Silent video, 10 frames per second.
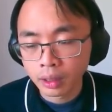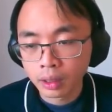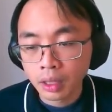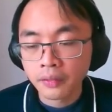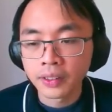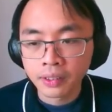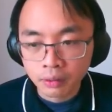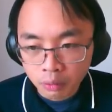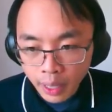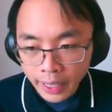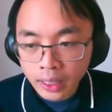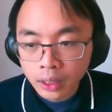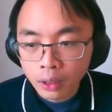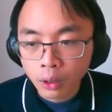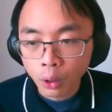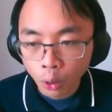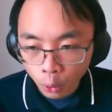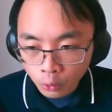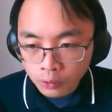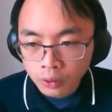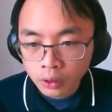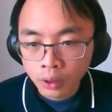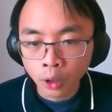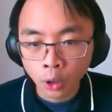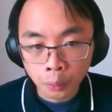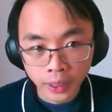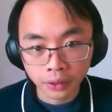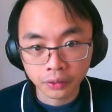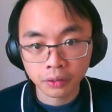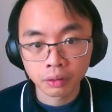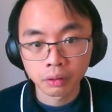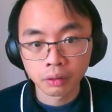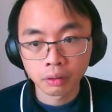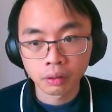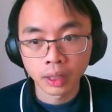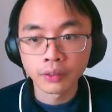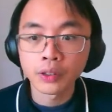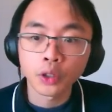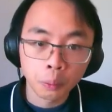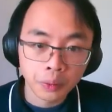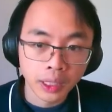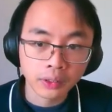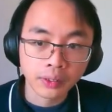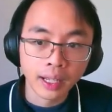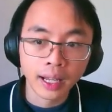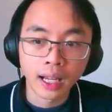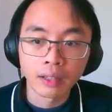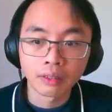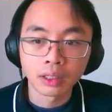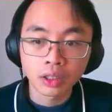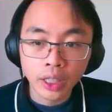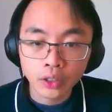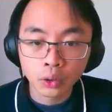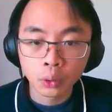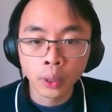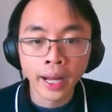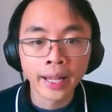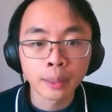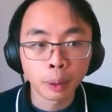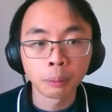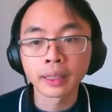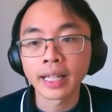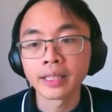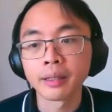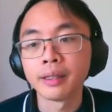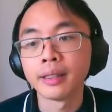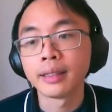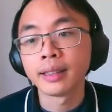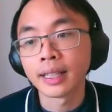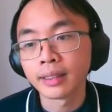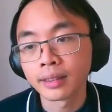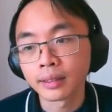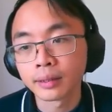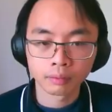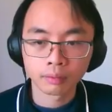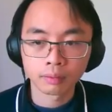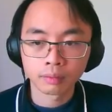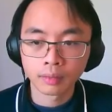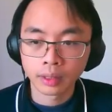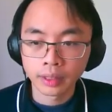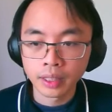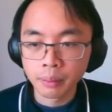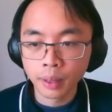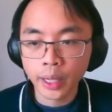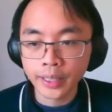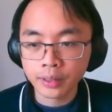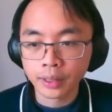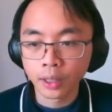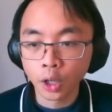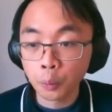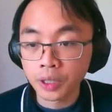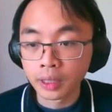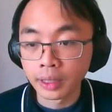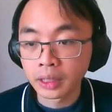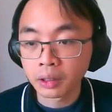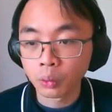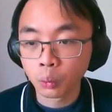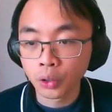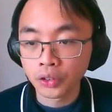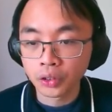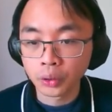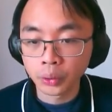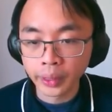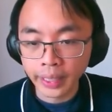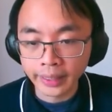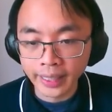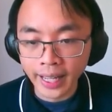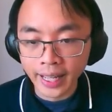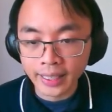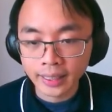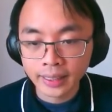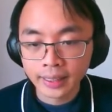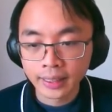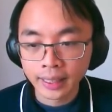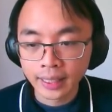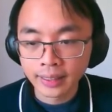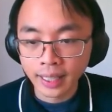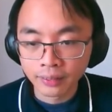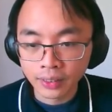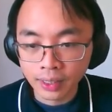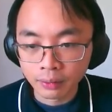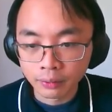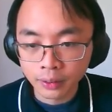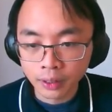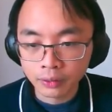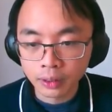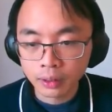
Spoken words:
This is an array of objects. And those objects have a title and a publication date. You might optionally want to, again, indent this even further.